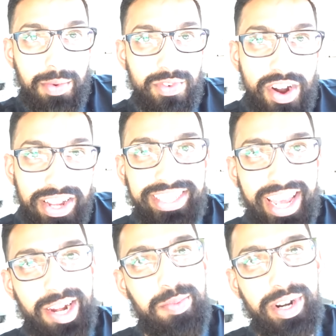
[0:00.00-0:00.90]
I'm very
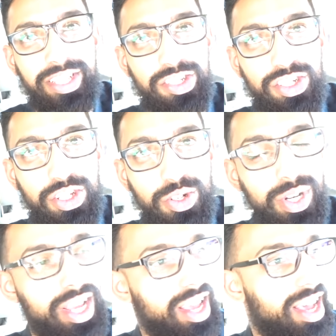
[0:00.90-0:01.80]
excited to bring this to you,
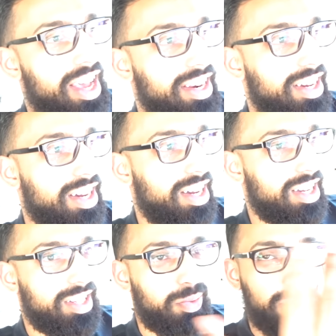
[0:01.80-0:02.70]
and
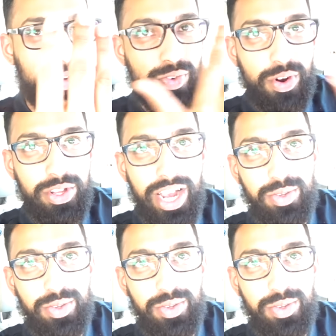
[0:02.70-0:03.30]
uh, we look forward to you